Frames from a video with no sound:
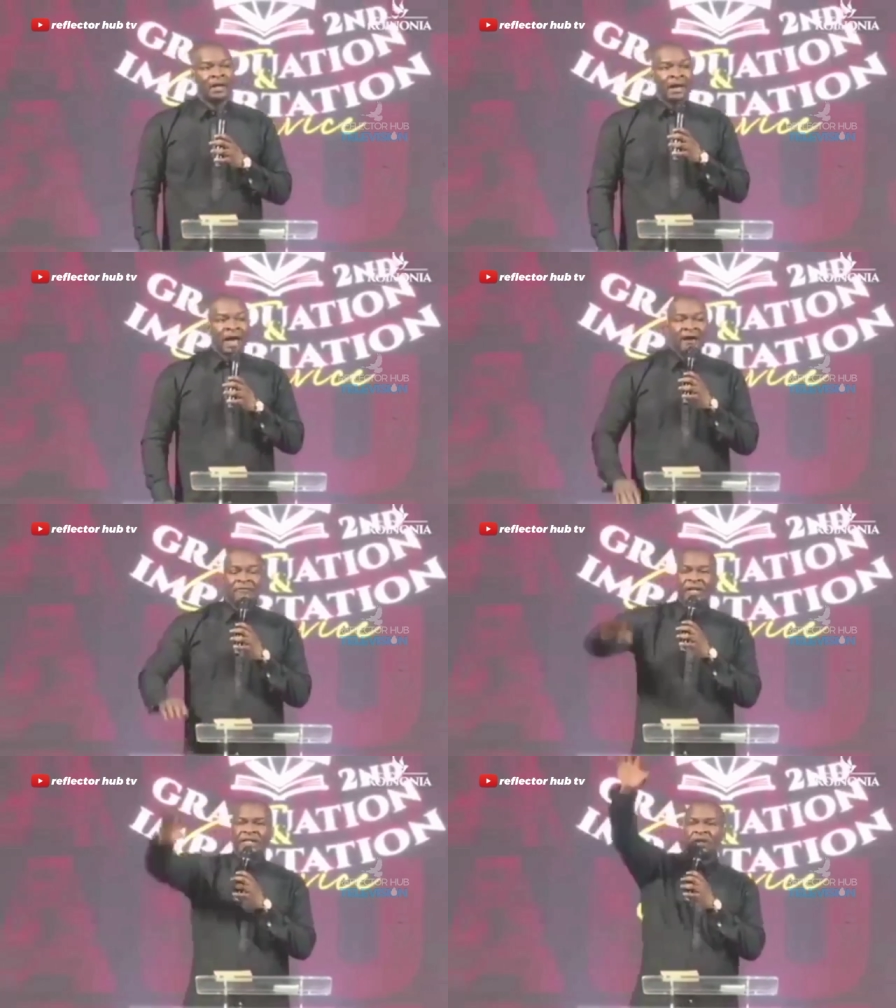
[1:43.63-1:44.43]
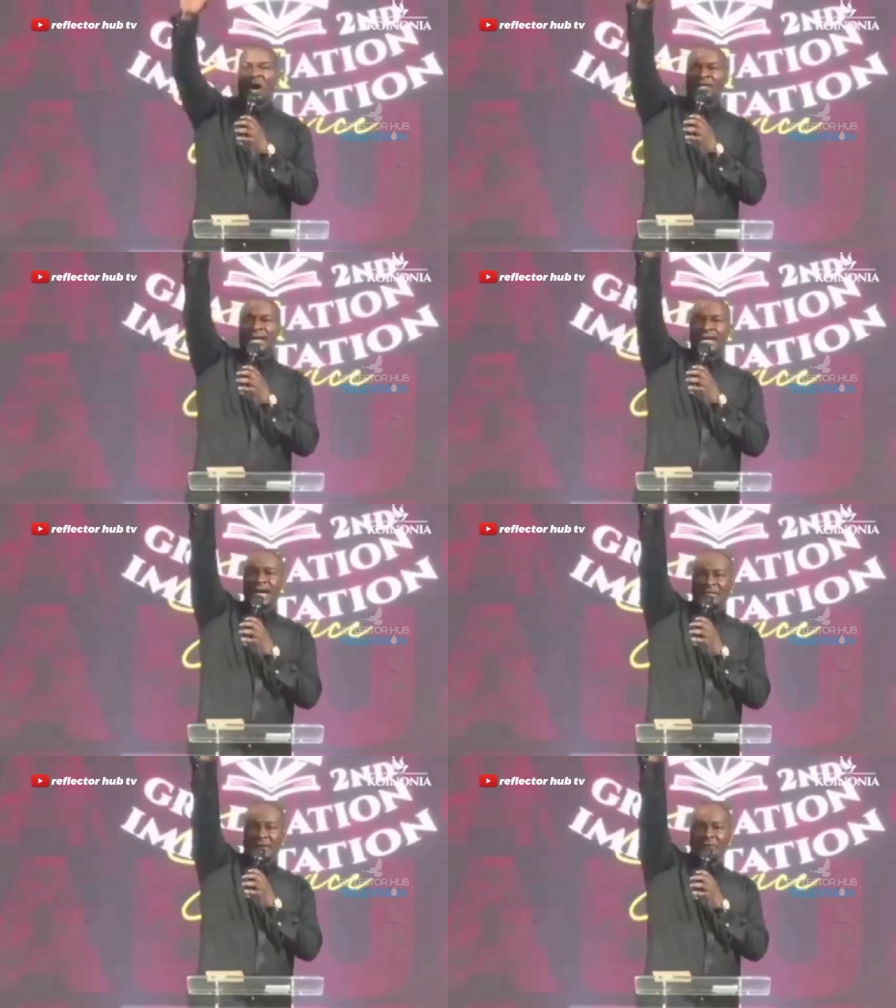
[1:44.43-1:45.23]
every door that
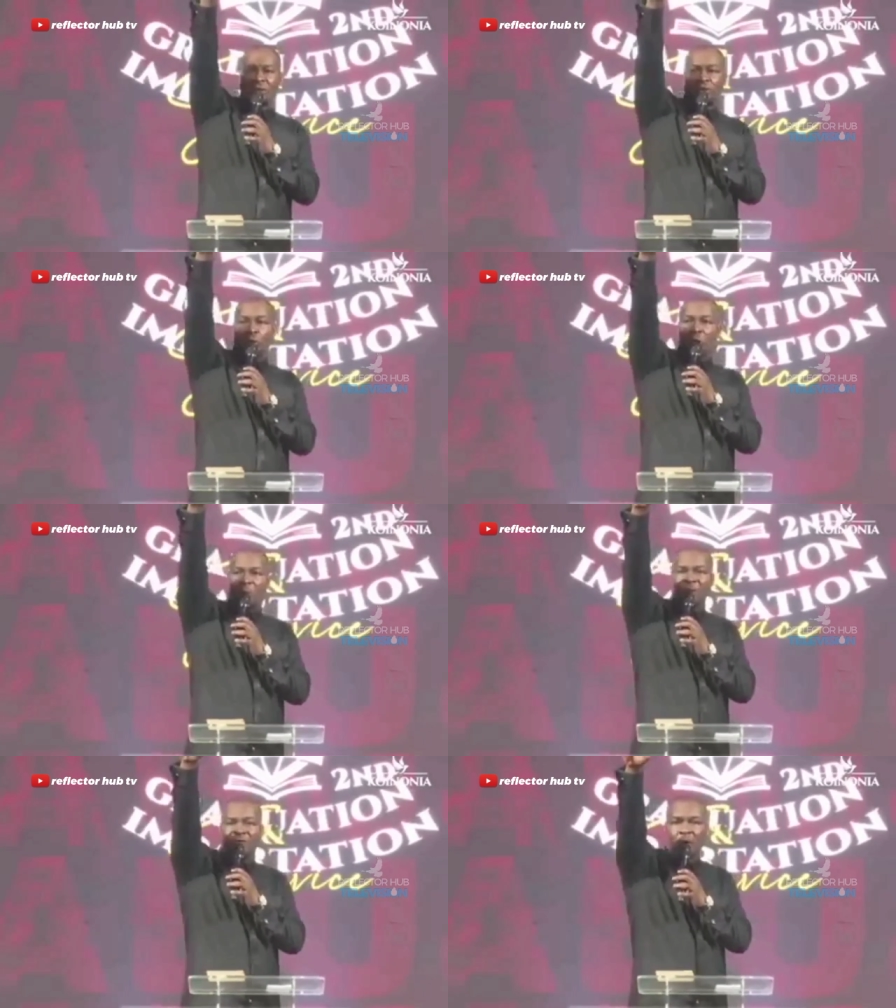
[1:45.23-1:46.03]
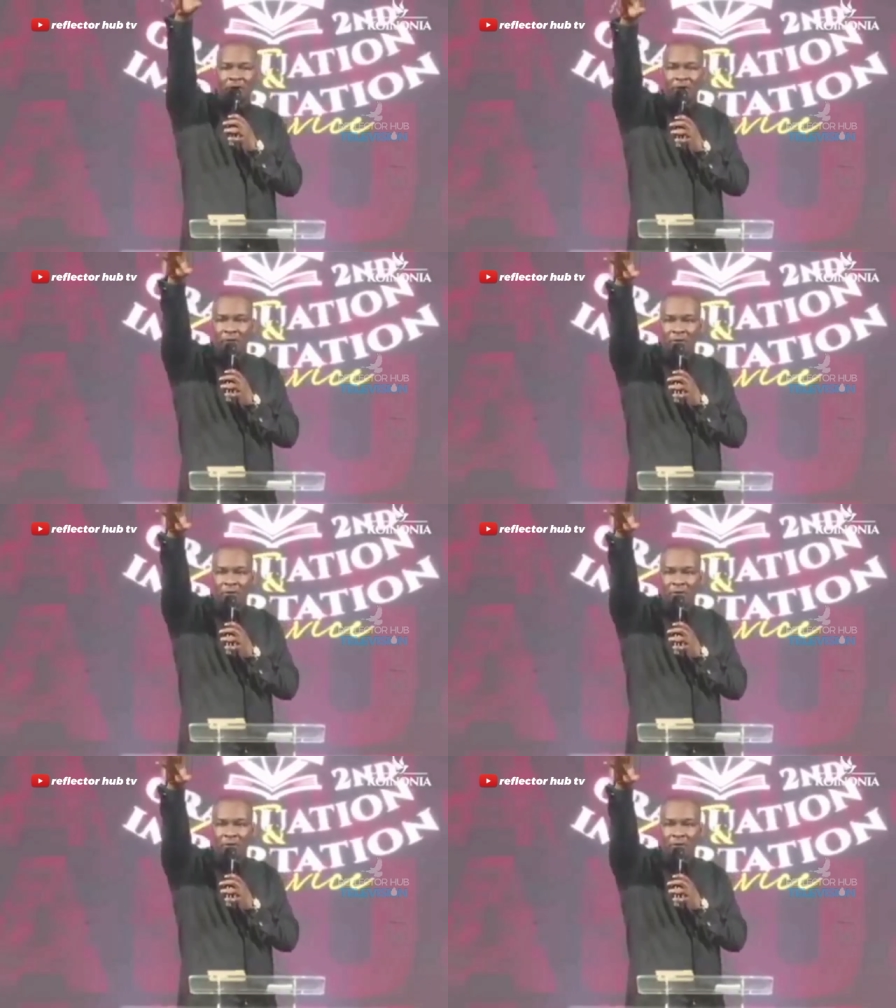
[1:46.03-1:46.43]
has refused to open for you